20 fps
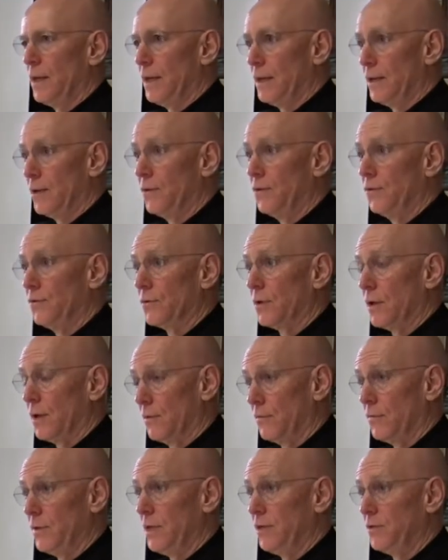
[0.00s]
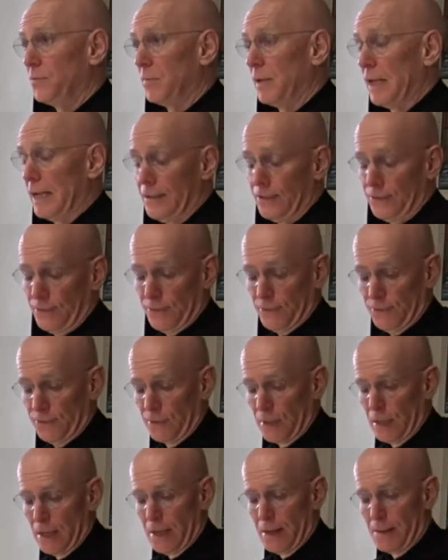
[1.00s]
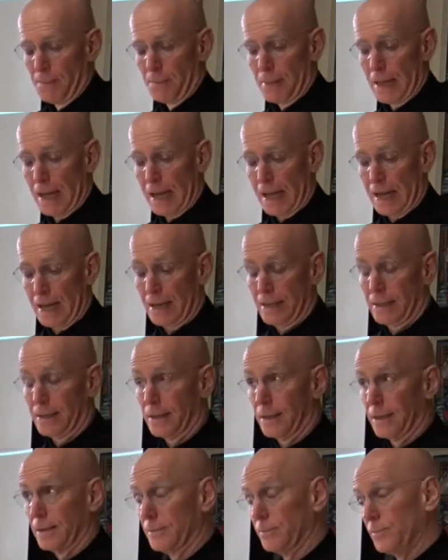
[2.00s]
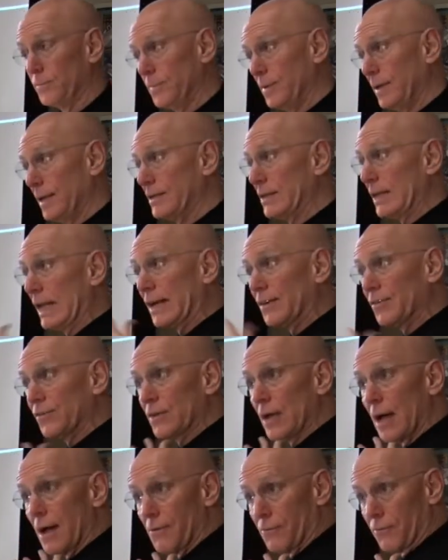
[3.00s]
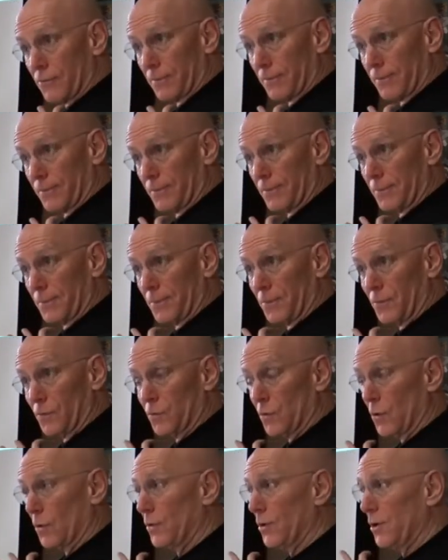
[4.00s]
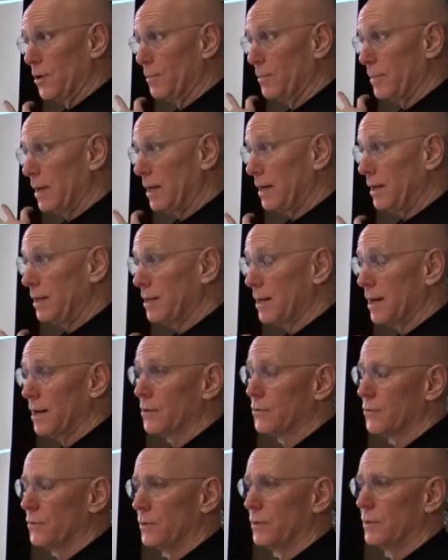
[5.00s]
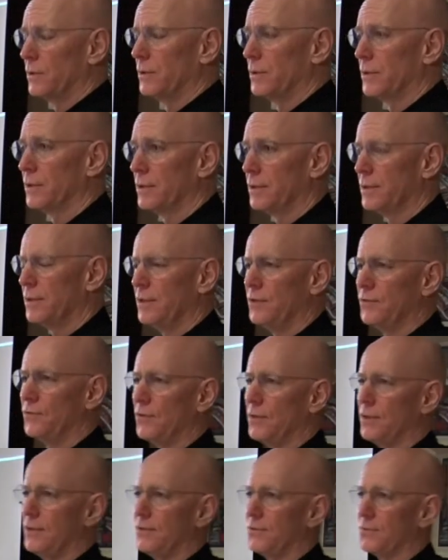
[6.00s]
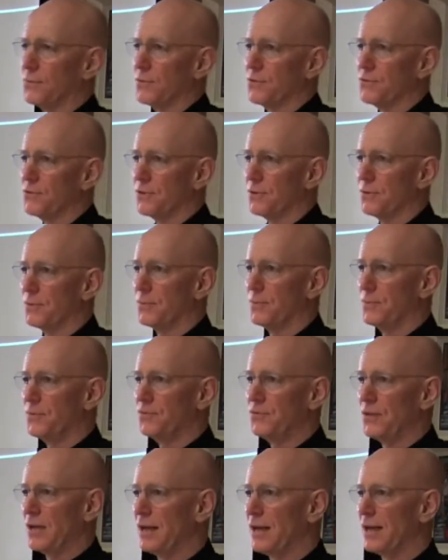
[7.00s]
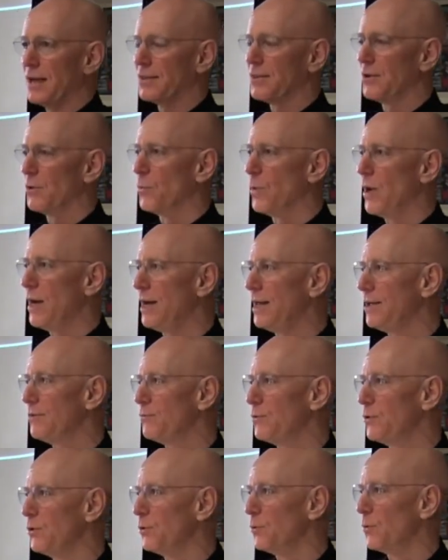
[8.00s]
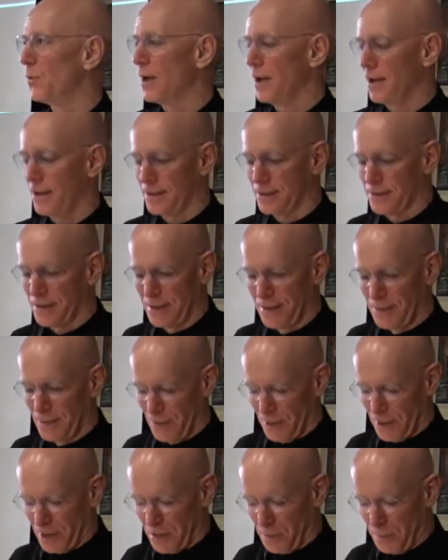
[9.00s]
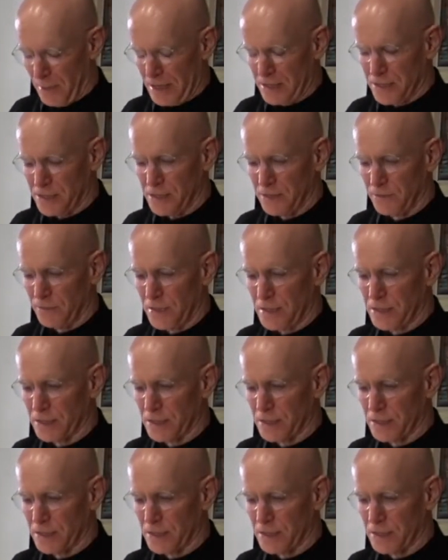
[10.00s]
is of these places. And uh, it's a lot of stuff. So there are many doctoral theses which are sitting out there waiting for you to write on the basis of